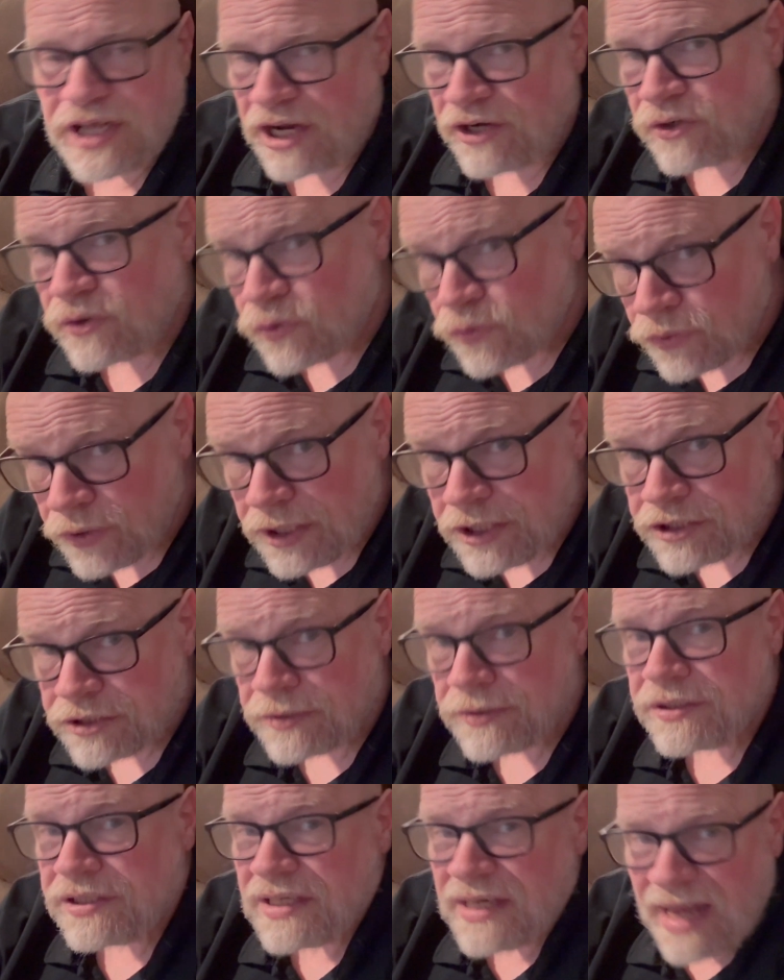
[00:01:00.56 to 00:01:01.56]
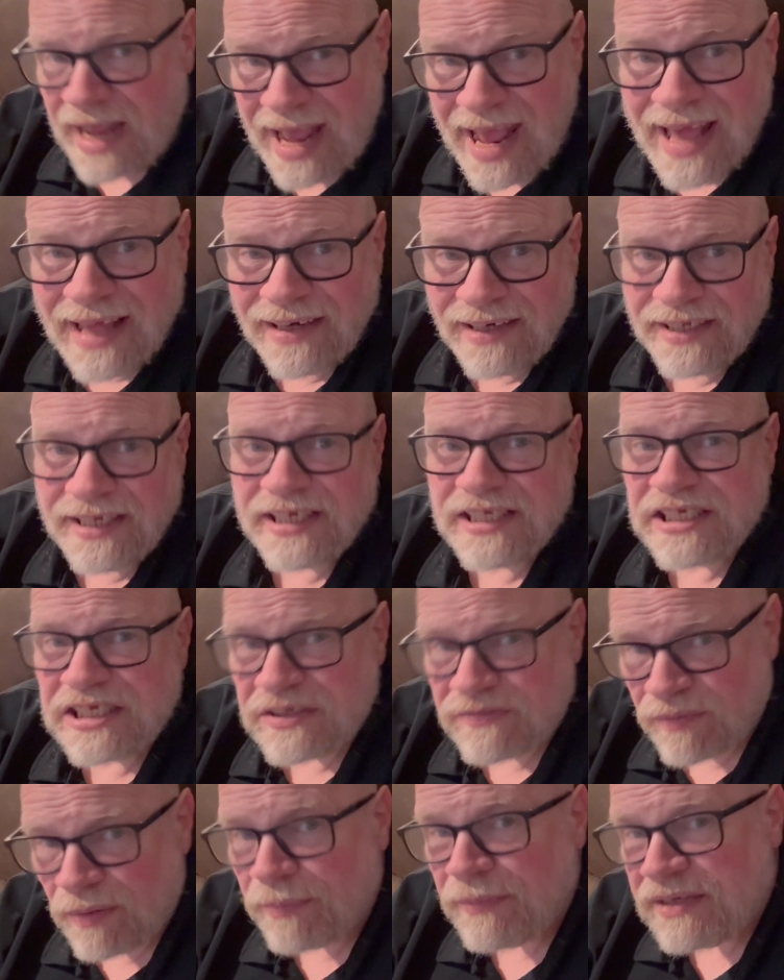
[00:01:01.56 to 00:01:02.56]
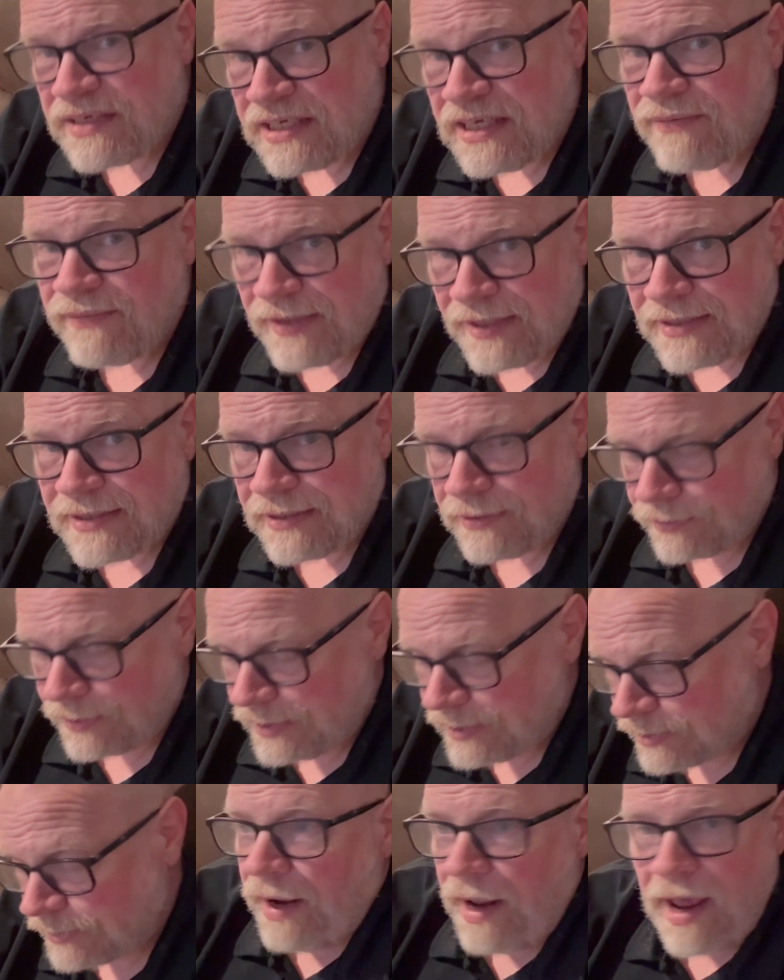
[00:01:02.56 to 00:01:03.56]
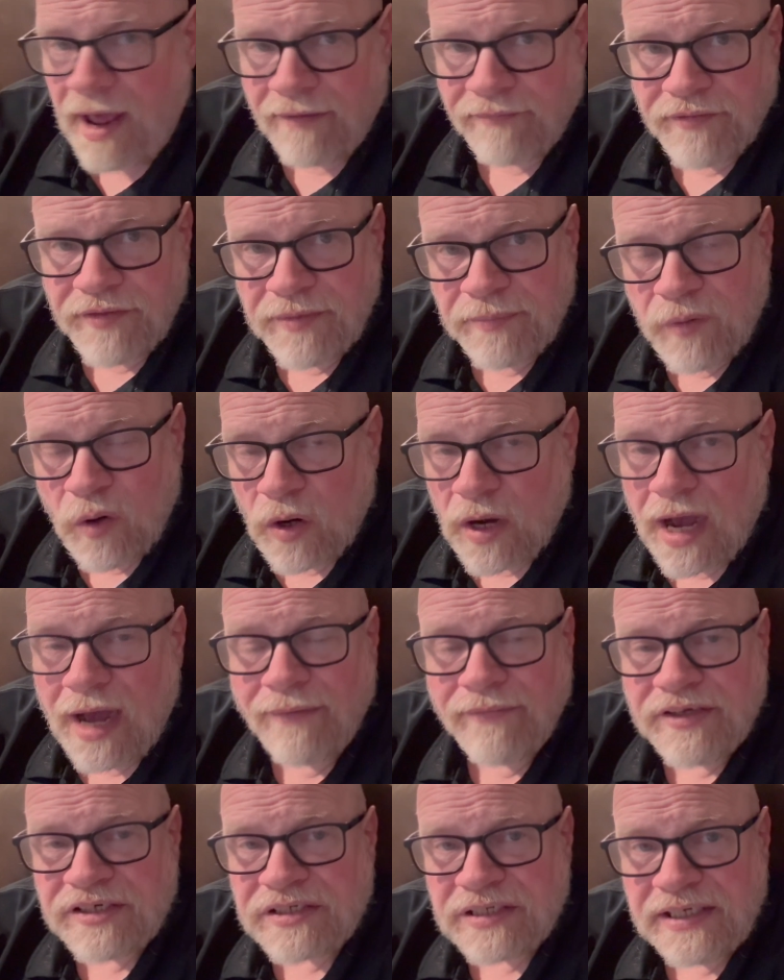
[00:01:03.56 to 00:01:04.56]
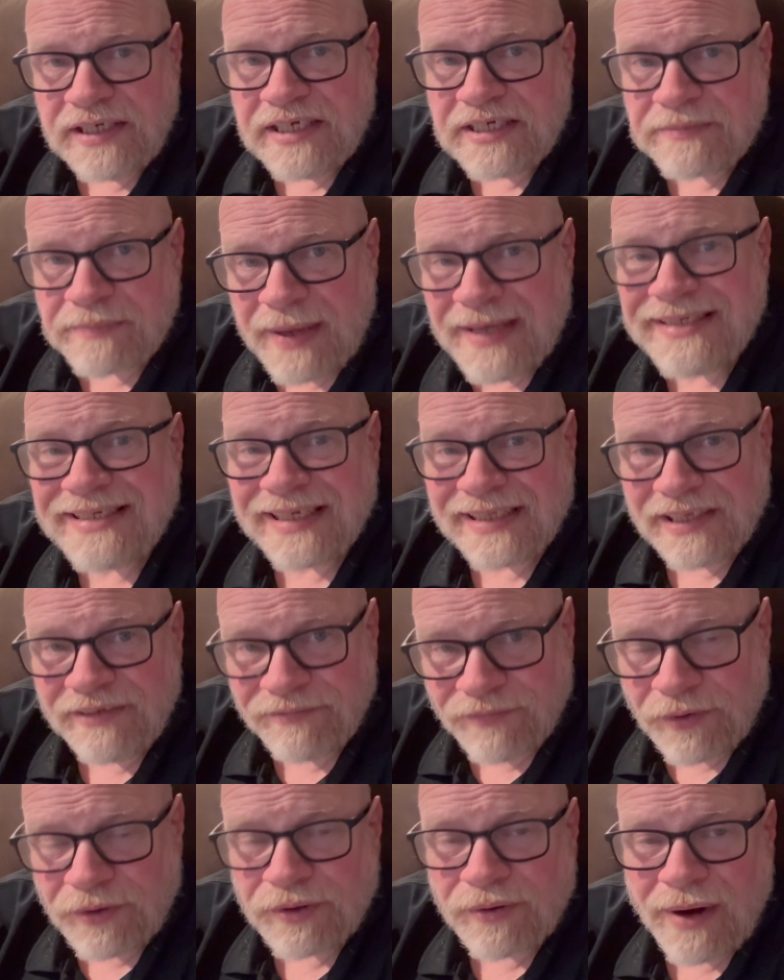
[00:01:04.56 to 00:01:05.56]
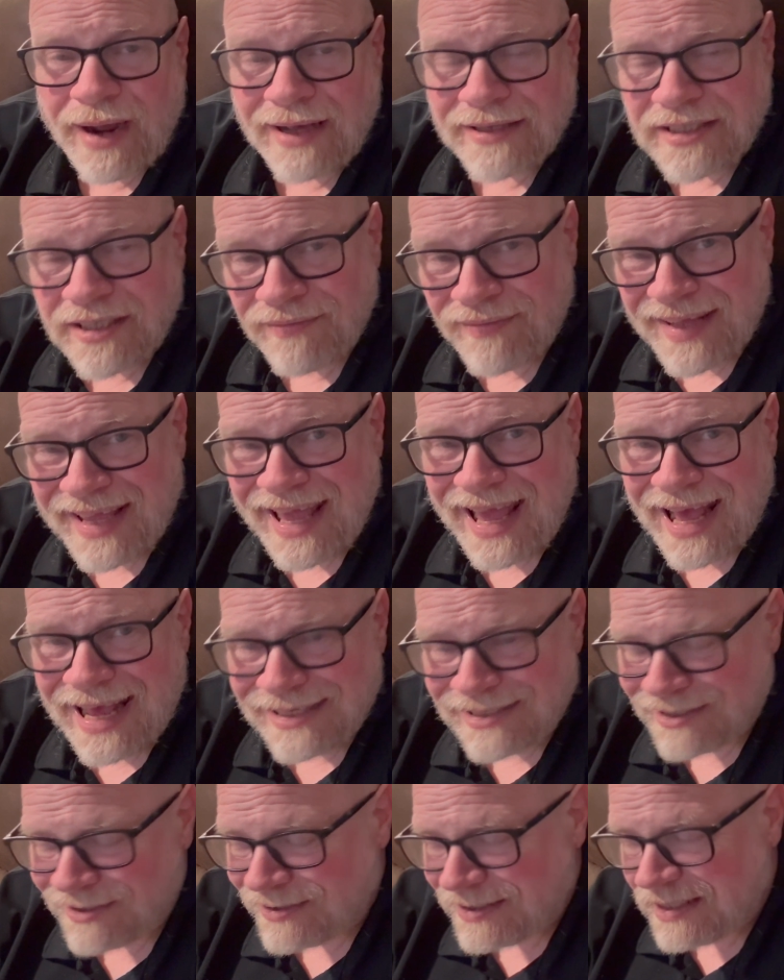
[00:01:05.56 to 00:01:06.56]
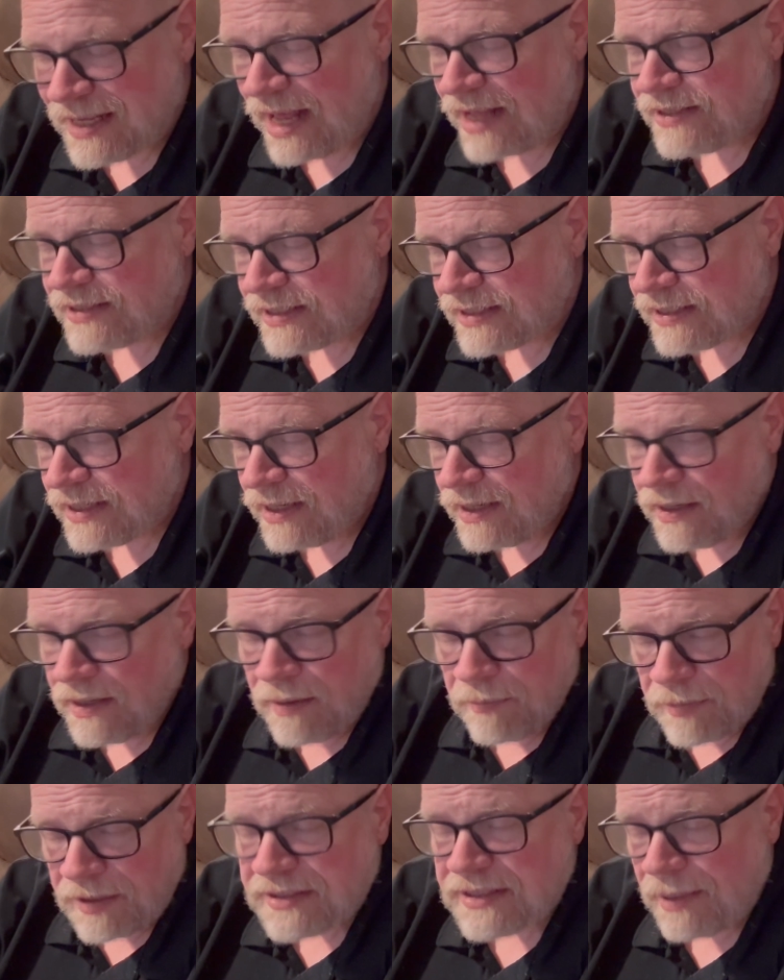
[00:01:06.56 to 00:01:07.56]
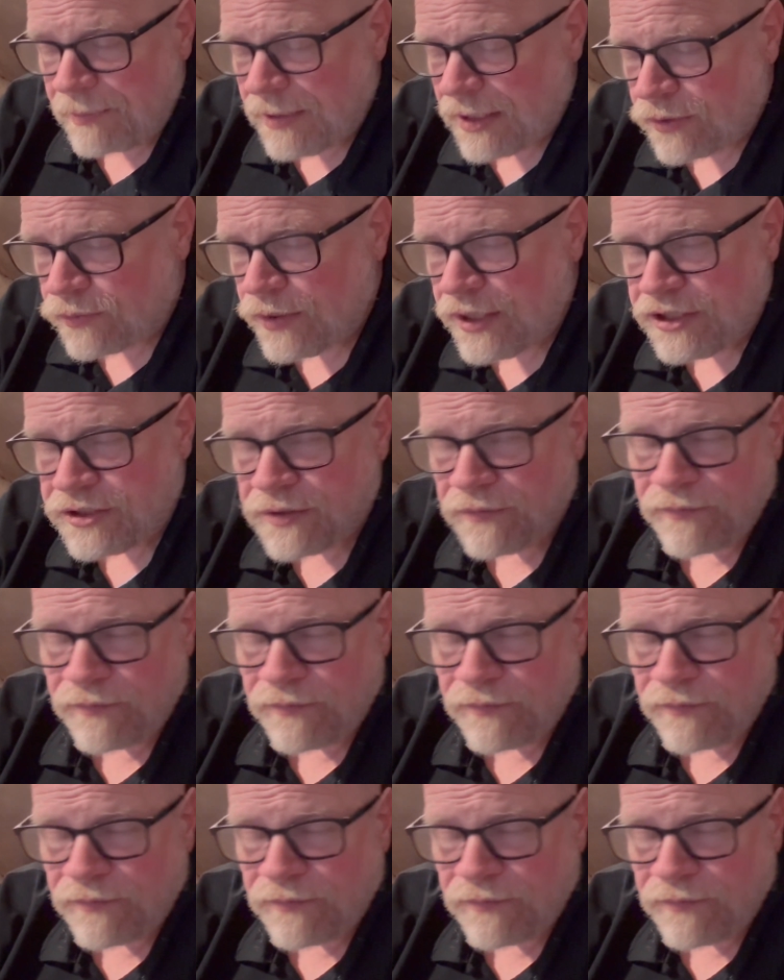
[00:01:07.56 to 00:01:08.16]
and creatures and aliens from the TV series. Half of the book, obviously, is basically photographs of the cast or sets. But some of the creature